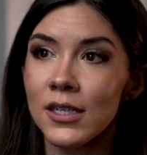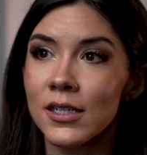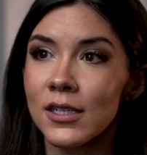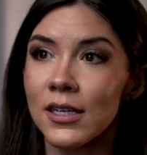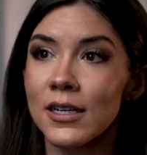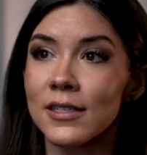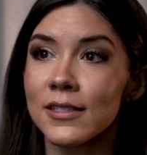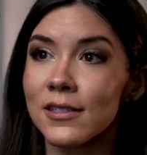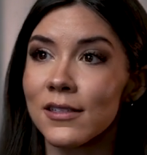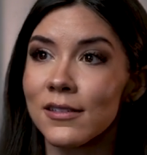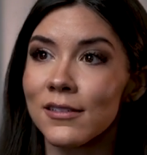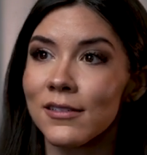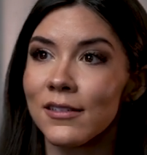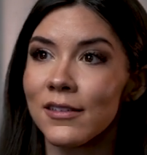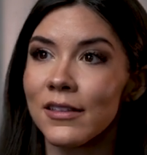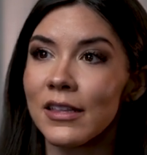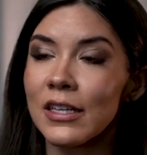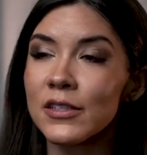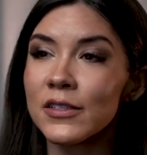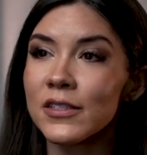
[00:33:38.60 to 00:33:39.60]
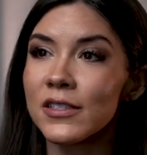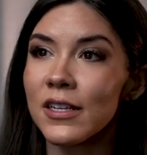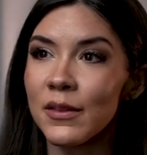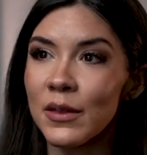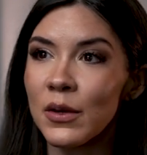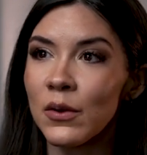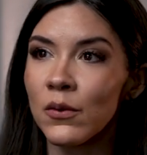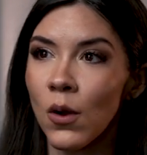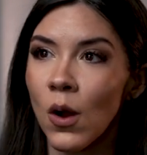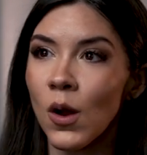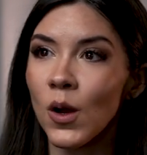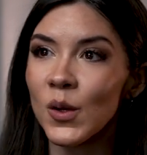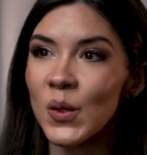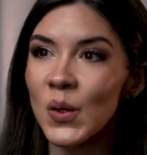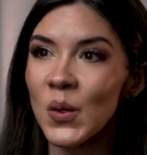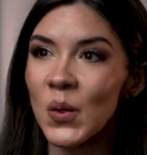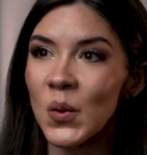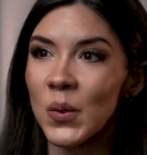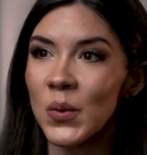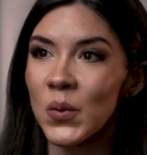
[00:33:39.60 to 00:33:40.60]
Guys, there is nothing
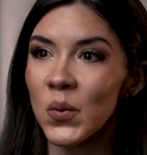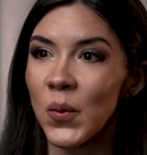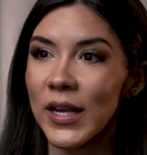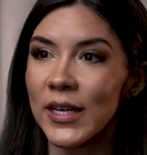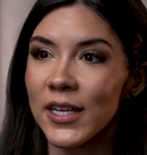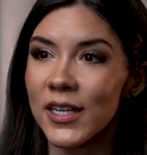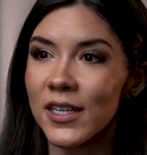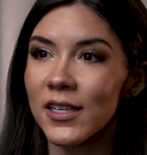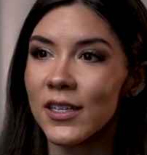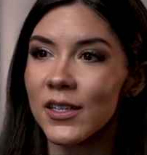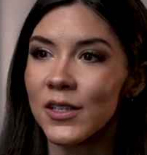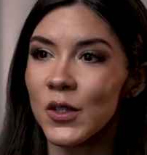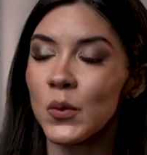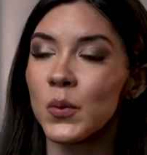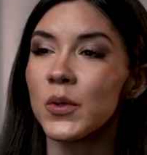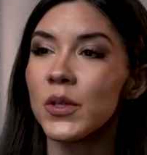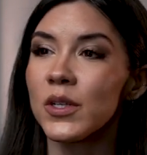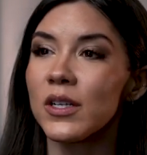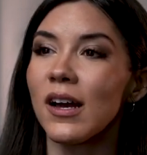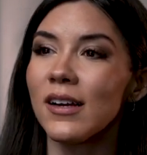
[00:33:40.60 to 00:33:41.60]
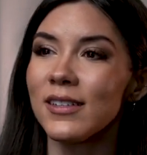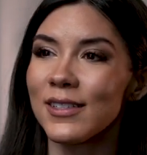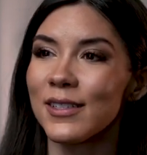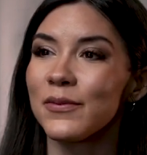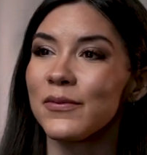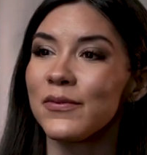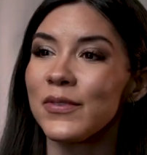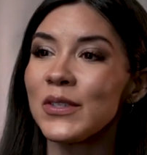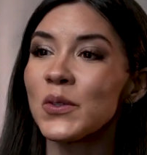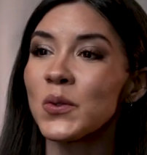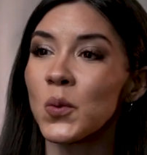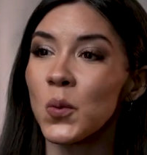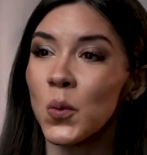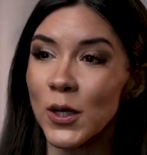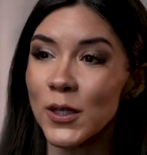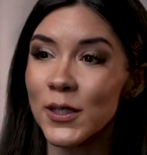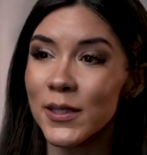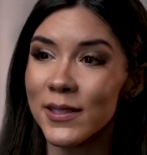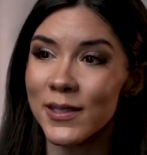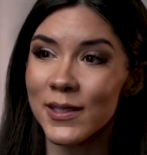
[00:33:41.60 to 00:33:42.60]
wrong with waiting. You will not feel
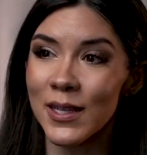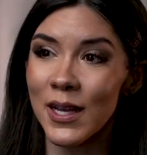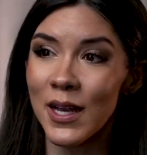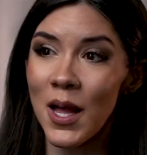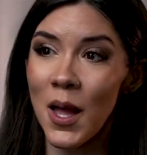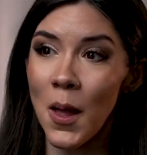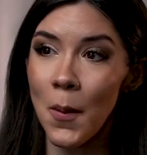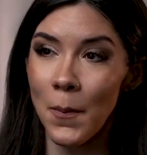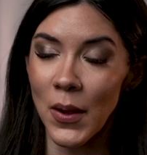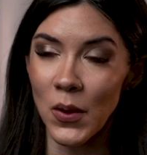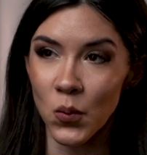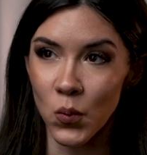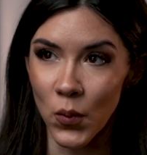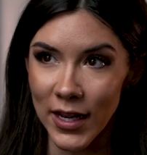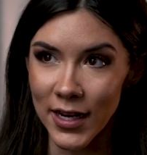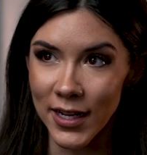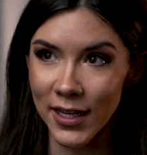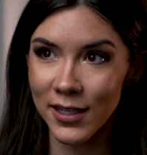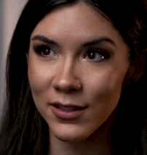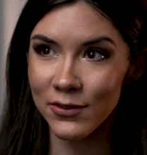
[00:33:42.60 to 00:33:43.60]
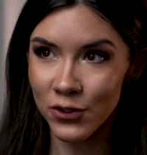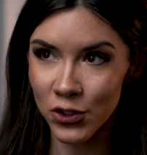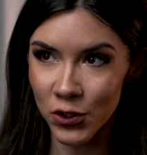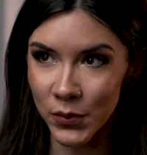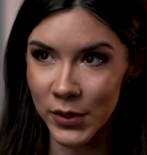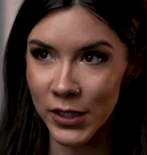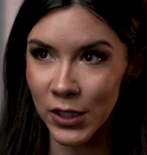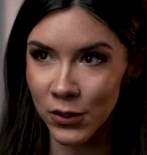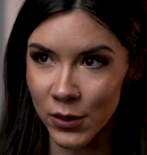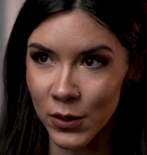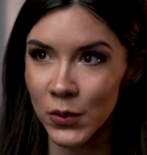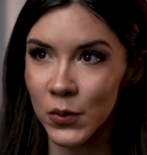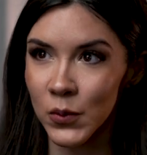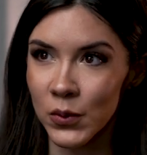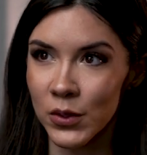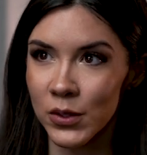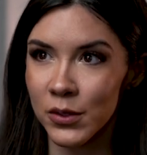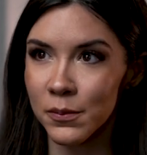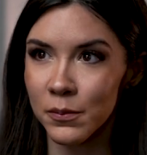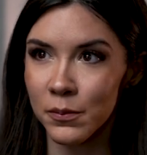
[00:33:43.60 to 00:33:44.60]
worse by waiting to
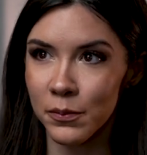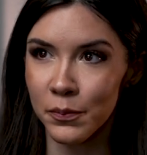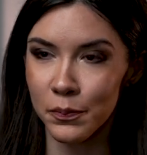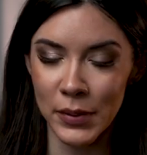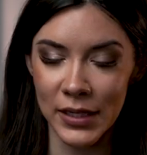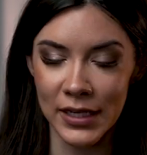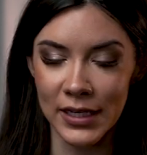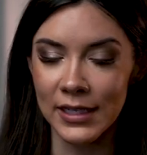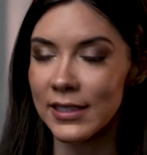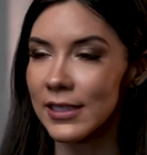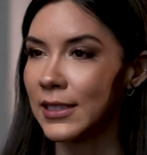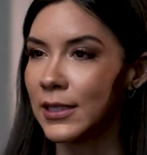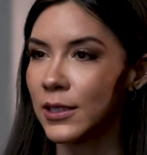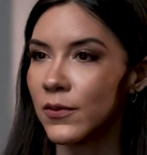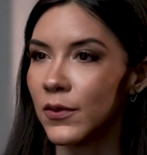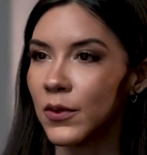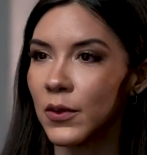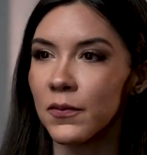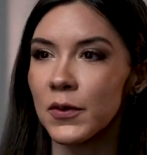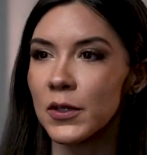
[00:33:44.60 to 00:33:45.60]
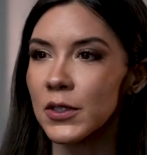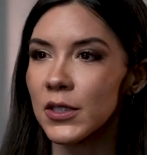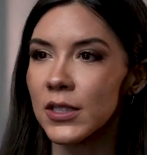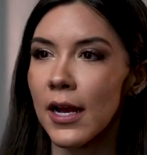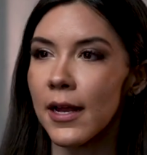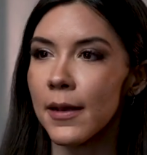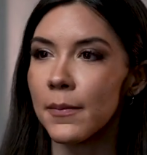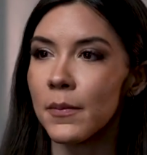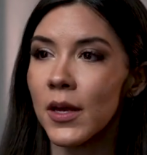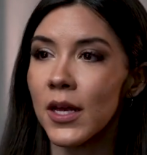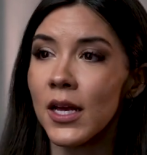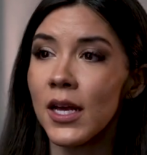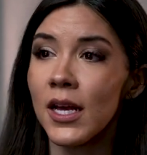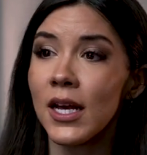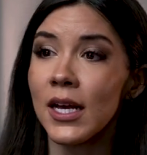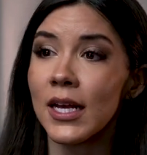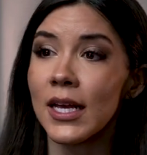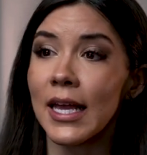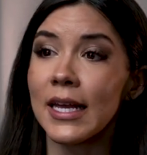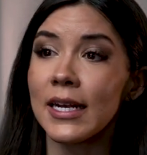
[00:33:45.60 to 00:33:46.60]
include PEDs for the first time.
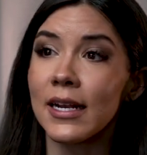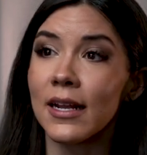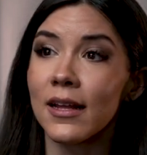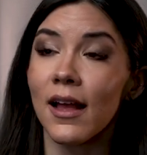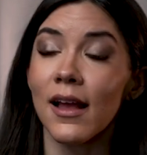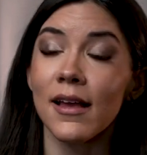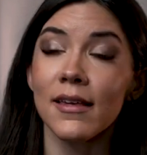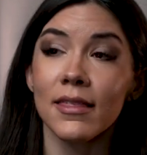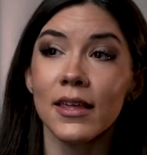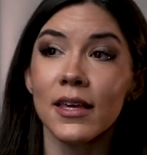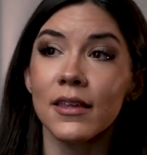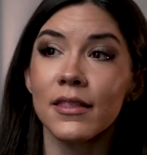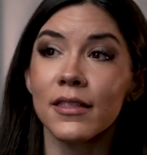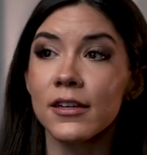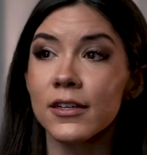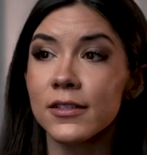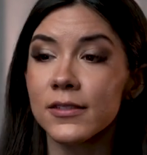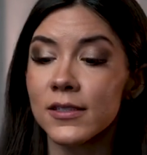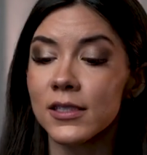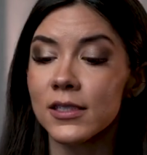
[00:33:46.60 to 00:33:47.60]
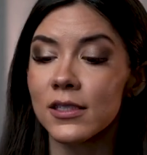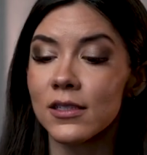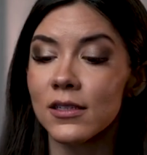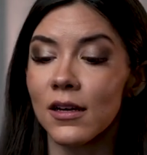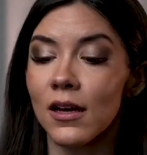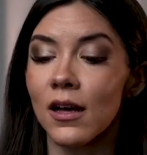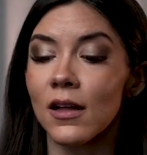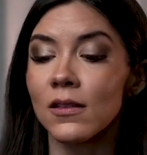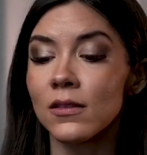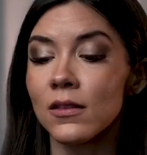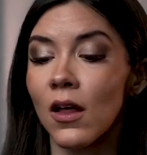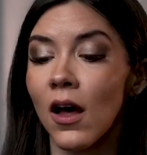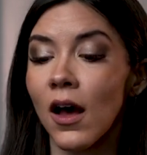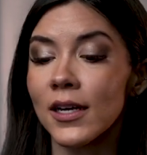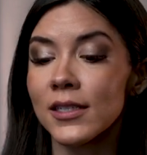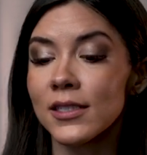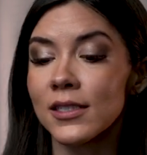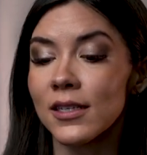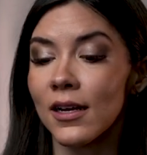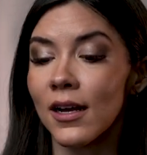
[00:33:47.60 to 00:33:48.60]
And I think there's a
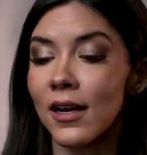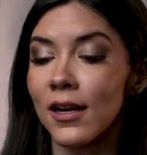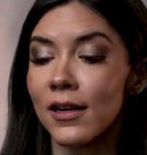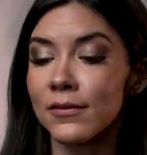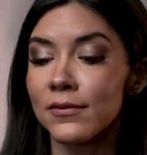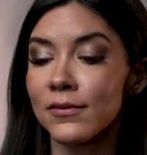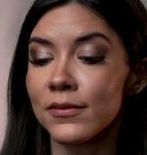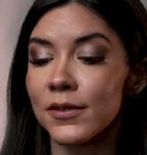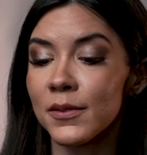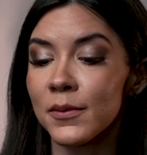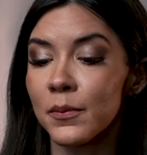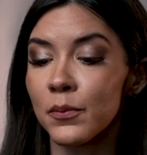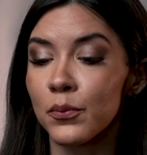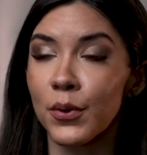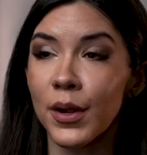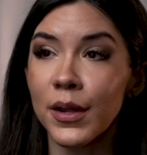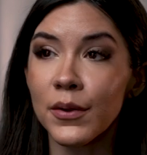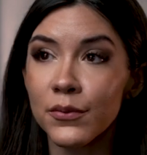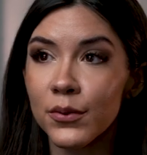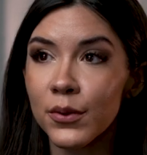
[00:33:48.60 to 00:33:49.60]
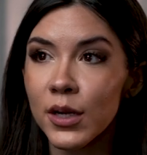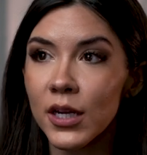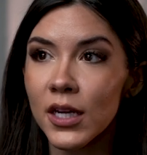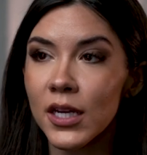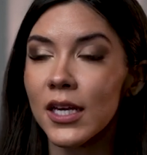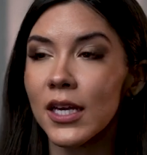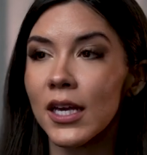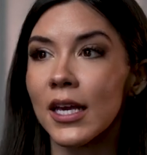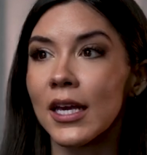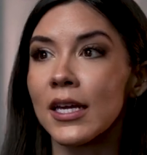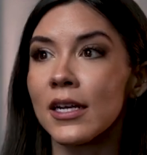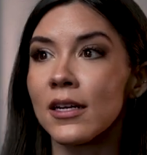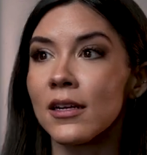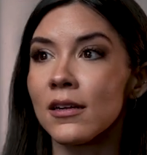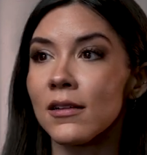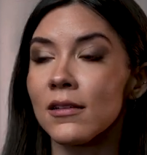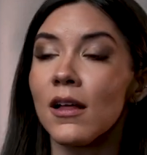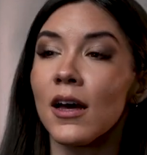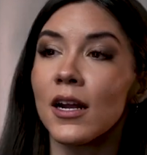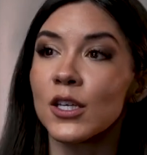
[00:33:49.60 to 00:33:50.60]
lot of bravery and
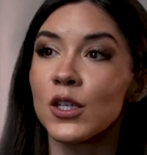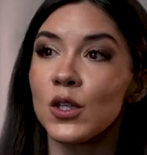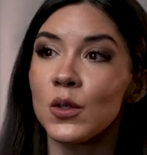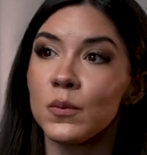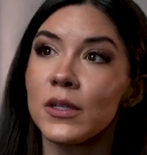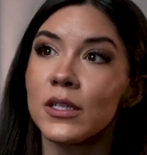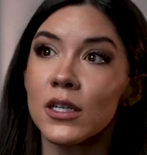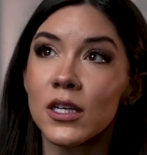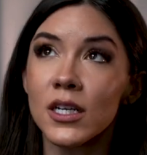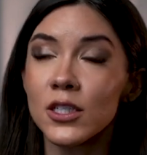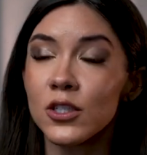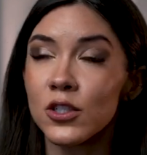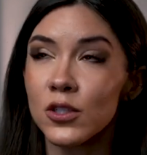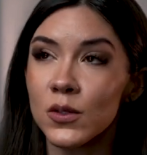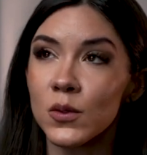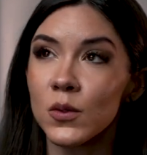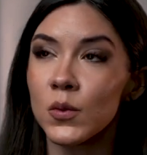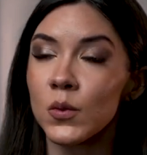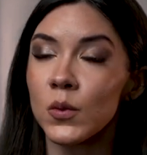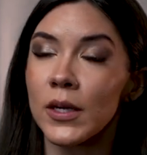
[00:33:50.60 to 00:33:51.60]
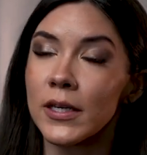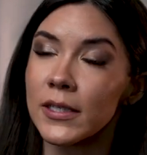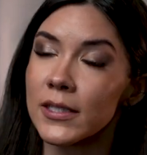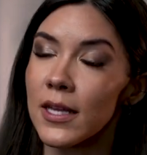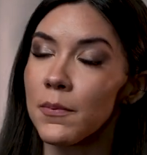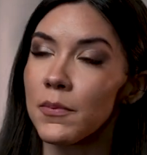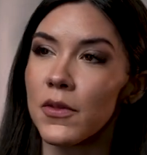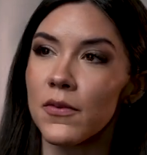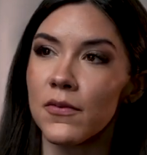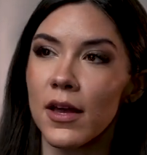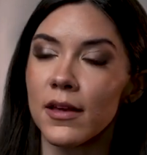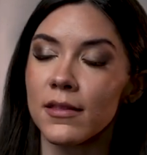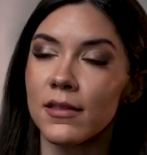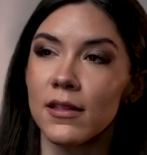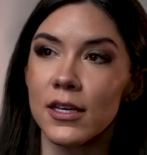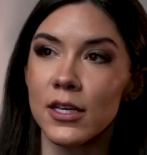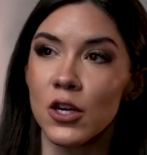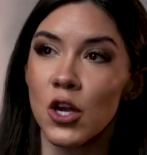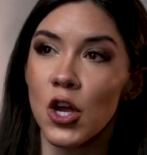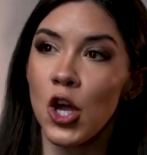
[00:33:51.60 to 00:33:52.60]
a lot of humility to accept the fact
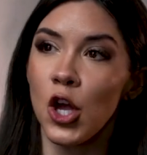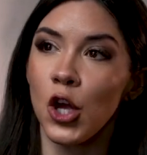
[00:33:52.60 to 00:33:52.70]
that like